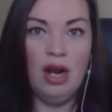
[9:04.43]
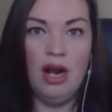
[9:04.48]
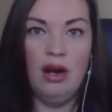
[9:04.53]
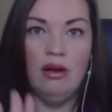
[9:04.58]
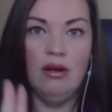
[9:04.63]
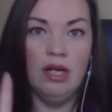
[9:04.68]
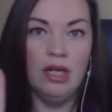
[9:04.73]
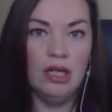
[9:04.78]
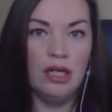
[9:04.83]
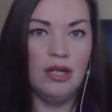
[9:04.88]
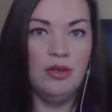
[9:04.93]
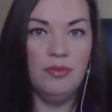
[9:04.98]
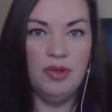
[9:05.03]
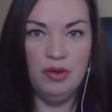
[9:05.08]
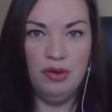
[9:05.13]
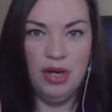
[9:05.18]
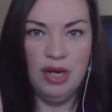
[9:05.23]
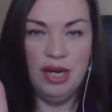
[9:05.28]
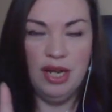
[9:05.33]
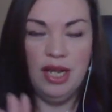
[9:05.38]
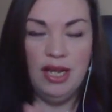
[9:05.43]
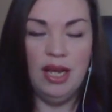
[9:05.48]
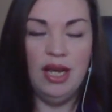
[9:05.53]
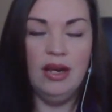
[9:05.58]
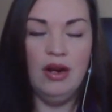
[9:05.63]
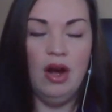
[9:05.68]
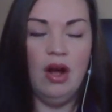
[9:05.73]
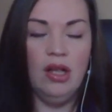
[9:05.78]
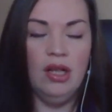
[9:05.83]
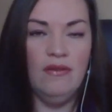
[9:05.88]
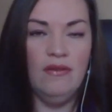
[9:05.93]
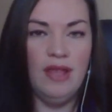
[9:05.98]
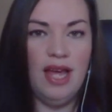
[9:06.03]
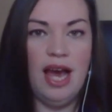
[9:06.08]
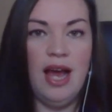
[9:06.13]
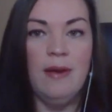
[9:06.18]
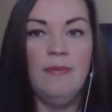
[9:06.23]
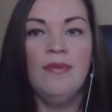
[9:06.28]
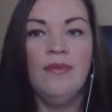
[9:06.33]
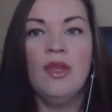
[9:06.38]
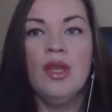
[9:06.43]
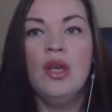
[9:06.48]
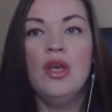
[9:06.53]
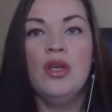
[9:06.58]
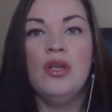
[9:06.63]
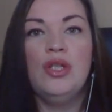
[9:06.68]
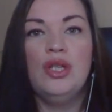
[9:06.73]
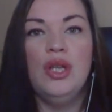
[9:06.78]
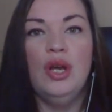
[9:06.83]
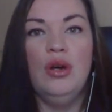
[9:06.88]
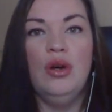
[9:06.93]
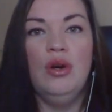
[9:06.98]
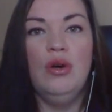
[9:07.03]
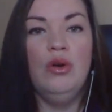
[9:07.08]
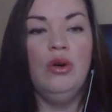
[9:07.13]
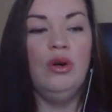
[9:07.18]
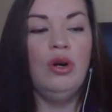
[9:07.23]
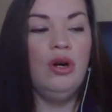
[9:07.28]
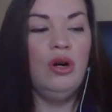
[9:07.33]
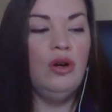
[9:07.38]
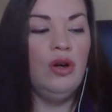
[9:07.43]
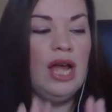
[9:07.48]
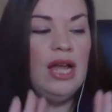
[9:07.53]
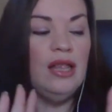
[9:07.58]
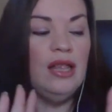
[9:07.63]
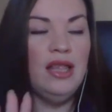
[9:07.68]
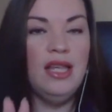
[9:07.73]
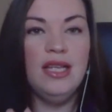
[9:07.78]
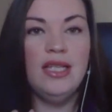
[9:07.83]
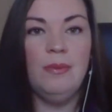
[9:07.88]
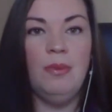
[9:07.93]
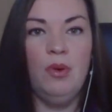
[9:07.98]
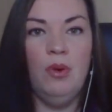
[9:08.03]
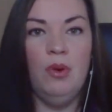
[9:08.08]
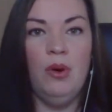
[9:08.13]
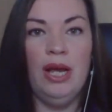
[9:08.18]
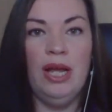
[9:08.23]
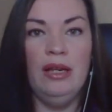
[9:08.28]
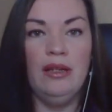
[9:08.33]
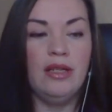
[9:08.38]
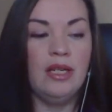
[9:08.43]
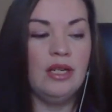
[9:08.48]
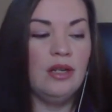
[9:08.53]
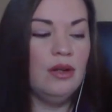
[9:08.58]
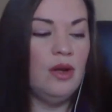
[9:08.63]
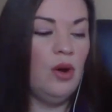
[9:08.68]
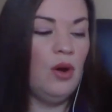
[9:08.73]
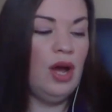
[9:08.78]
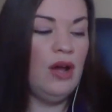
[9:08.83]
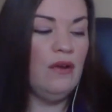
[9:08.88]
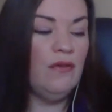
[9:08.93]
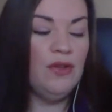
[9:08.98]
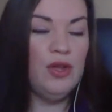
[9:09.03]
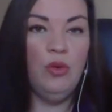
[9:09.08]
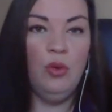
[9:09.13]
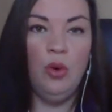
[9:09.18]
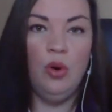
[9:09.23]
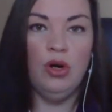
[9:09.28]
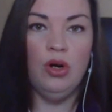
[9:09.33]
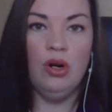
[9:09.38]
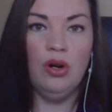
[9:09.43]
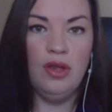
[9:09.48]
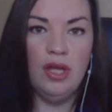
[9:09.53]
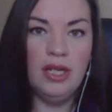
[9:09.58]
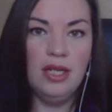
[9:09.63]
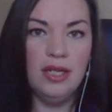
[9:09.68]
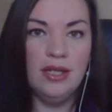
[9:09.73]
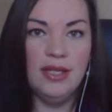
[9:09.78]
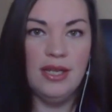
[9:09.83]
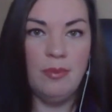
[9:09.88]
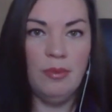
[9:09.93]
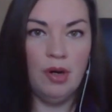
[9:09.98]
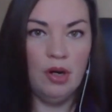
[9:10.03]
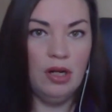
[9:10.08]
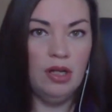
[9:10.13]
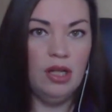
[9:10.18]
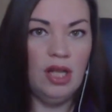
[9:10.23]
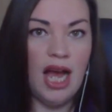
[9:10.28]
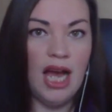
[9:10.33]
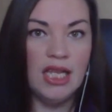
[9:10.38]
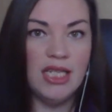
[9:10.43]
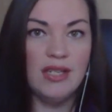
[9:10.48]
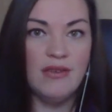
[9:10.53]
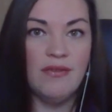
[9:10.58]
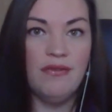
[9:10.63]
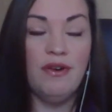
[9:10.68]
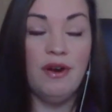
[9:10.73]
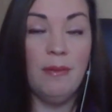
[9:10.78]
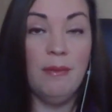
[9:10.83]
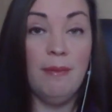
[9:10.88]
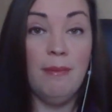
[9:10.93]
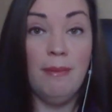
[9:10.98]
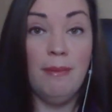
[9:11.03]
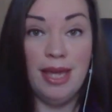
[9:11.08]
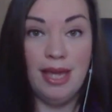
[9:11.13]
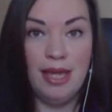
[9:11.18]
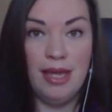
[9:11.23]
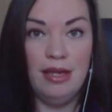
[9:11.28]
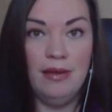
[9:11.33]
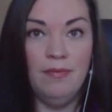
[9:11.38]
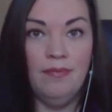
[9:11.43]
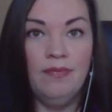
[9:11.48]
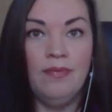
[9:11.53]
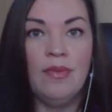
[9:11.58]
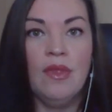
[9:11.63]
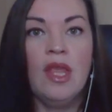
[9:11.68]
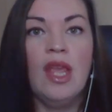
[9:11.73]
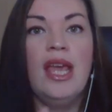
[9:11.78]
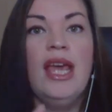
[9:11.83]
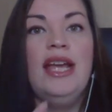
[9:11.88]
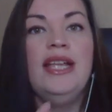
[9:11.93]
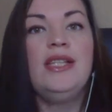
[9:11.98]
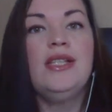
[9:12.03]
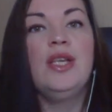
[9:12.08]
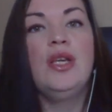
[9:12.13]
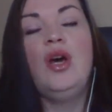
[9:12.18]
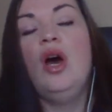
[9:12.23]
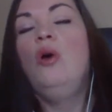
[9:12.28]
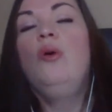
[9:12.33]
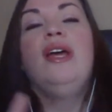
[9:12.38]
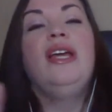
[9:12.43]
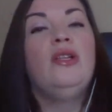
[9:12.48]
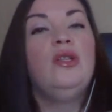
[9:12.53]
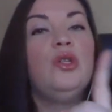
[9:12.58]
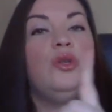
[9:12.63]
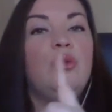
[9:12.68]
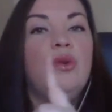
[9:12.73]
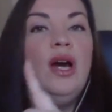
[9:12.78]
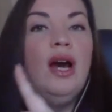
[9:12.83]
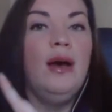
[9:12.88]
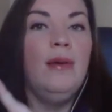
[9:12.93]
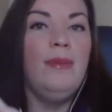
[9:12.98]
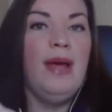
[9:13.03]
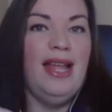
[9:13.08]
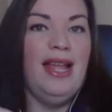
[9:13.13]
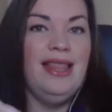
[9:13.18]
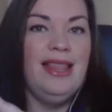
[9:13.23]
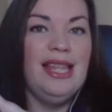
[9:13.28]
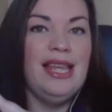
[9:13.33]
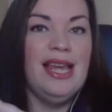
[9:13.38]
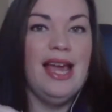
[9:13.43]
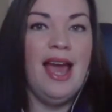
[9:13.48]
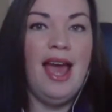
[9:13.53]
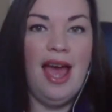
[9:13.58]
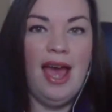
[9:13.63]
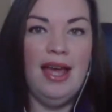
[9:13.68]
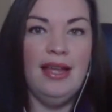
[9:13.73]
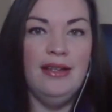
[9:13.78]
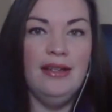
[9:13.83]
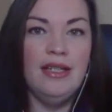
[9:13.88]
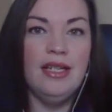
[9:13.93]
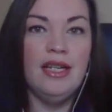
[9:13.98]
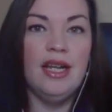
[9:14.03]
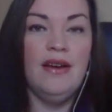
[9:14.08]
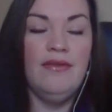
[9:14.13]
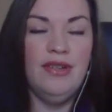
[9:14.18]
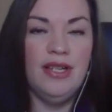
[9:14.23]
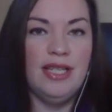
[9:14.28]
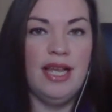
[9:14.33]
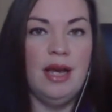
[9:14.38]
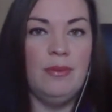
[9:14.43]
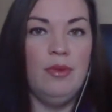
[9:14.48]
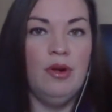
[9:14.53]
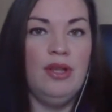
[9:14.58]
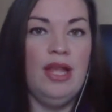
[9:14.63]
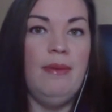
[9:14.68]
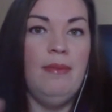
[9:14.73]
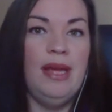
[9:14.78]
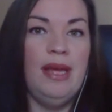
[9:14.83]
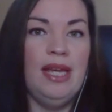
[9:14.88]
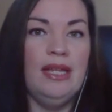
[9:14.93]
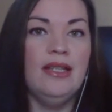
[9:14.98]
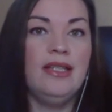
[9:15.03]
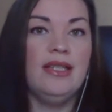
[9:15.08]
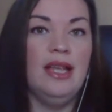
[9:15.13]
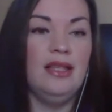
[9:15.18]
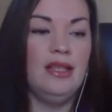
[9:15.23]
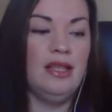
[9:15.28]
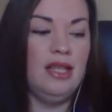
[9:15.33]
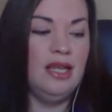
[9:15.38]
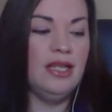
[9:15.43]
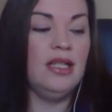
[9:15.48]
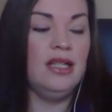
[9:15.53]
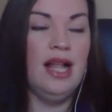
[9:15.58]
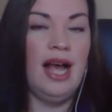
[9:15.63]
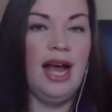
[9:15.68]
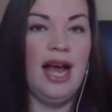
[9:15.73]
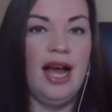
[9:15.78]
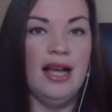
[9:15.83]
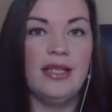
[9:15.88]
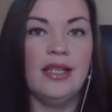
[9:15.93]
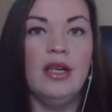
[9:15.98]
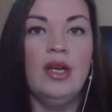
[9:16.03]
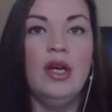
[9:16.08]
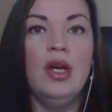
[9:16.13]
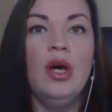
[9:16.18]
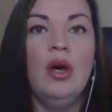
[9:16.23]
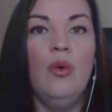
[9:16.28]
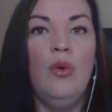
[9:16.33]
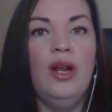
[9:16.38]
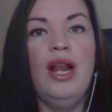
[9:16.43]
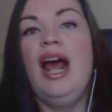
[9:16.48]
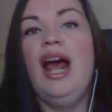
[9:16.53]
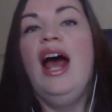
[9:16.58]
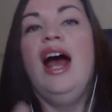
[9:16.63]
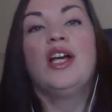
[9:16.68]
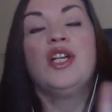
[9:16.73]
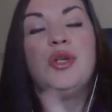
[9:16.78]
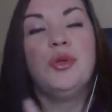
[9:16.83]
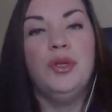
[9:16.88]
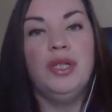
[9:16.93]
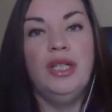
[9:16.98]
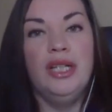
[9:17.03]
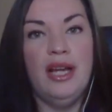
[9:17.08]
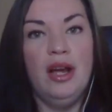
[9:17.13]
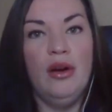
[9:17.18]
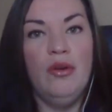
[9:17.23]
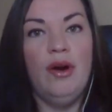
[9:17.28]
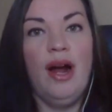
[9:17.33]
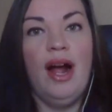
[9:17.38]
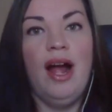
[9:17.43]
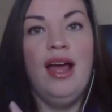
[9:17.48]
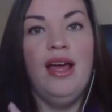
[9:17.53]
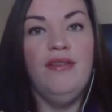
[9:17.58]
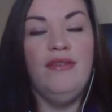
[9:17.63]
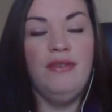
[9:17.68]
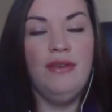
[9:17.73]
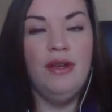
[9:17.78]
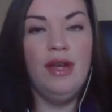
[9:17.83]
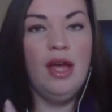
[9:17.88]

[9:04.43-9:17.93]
our community and all of that. So at this point, if you order the December class from me, it's going to come at the end of December. That means that this class would actually arrive